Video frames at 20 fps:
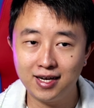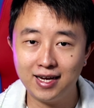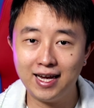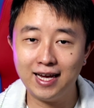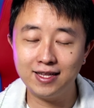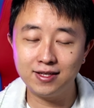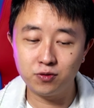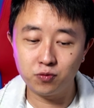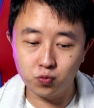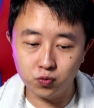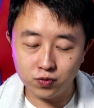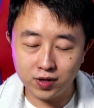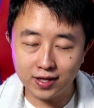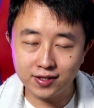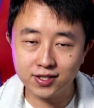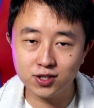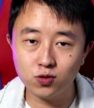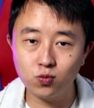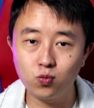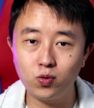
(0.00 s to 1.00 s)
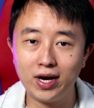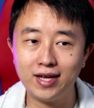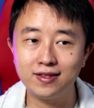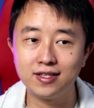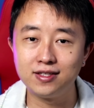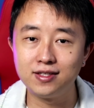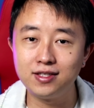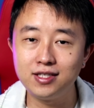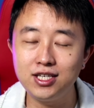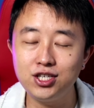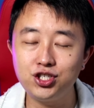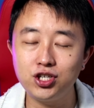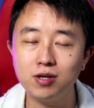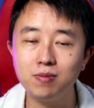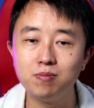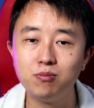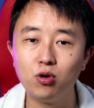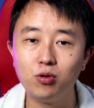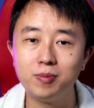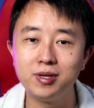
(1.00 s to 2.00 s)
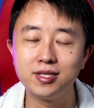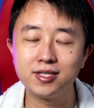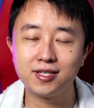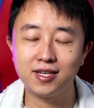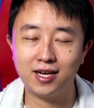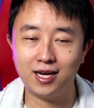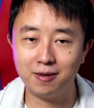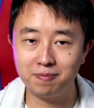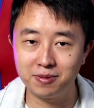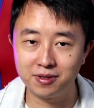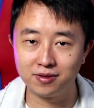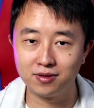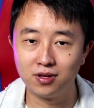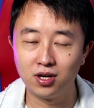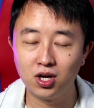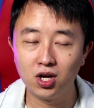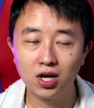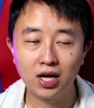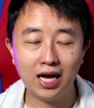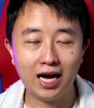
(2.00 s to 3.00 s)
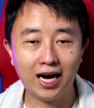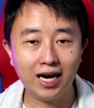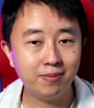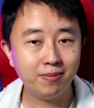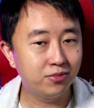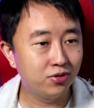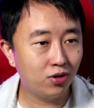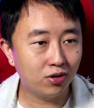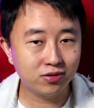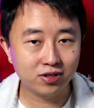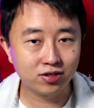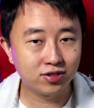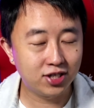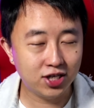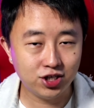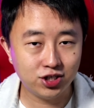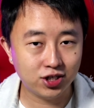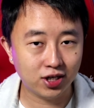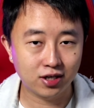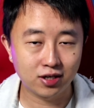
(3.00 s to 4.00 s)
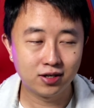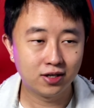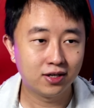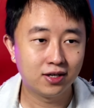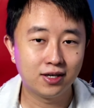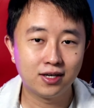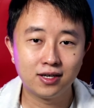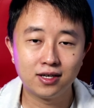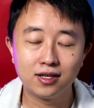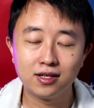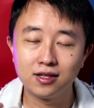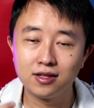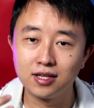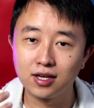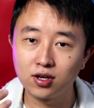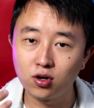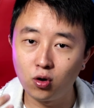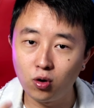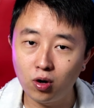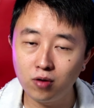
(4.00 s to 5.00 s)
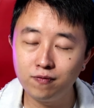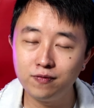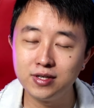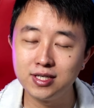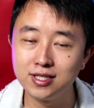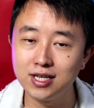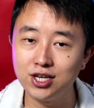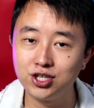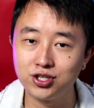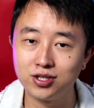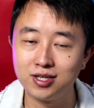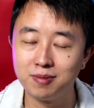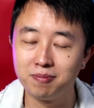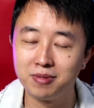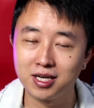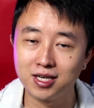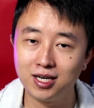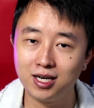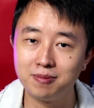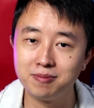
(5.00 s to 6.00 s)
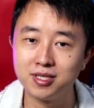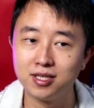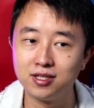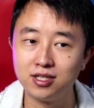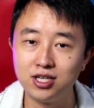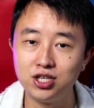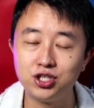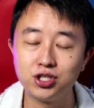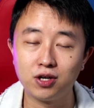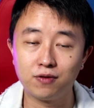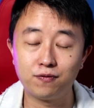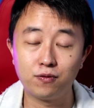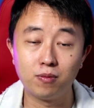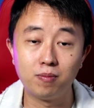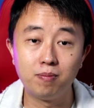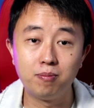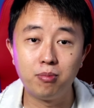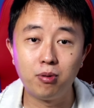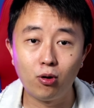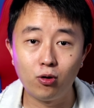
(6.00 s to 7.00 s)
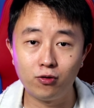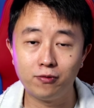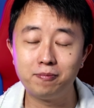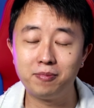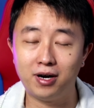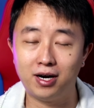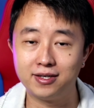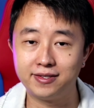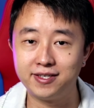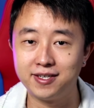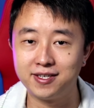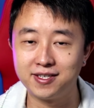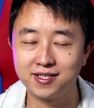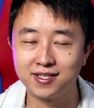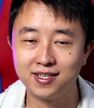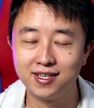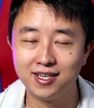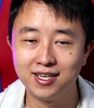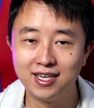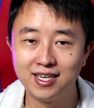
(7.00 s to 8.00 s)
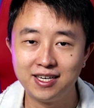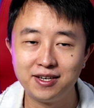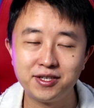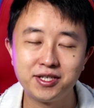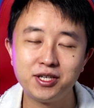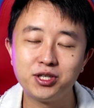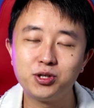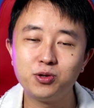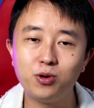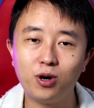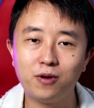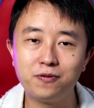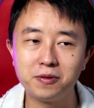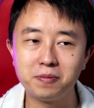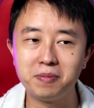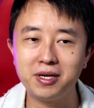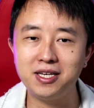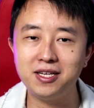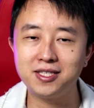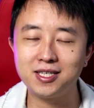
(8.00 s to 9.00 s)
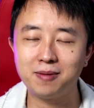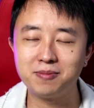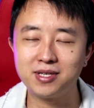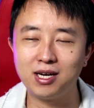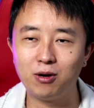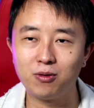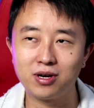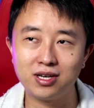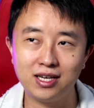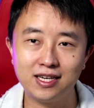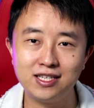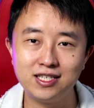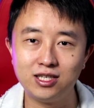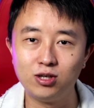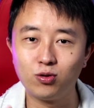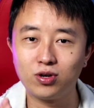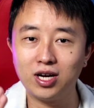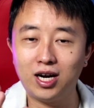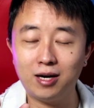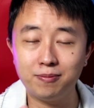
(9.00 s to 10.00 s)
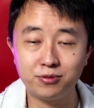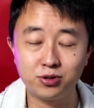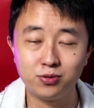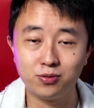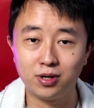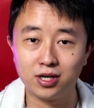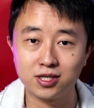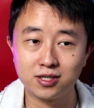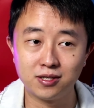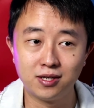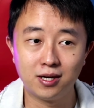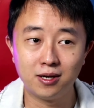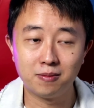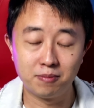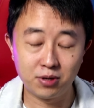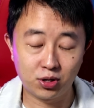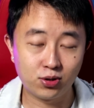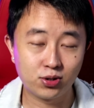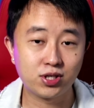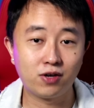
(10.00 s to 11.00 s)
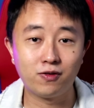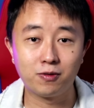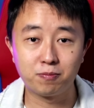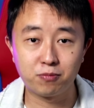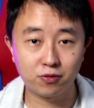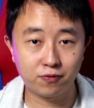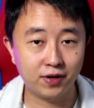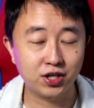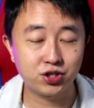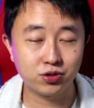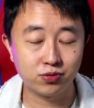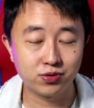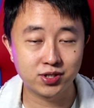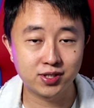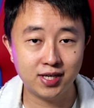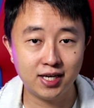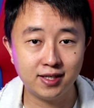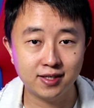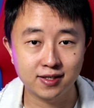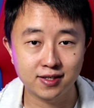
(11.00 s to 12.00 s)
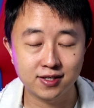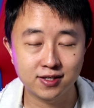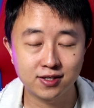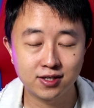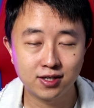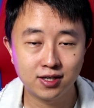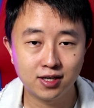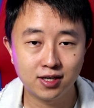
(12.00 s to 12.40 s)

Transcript: And that's when the teaching moments happen. I'm not the teacher. The conversation becomes the teacher for both parties. You see, too often, many times our clients look up to us because of our professional status.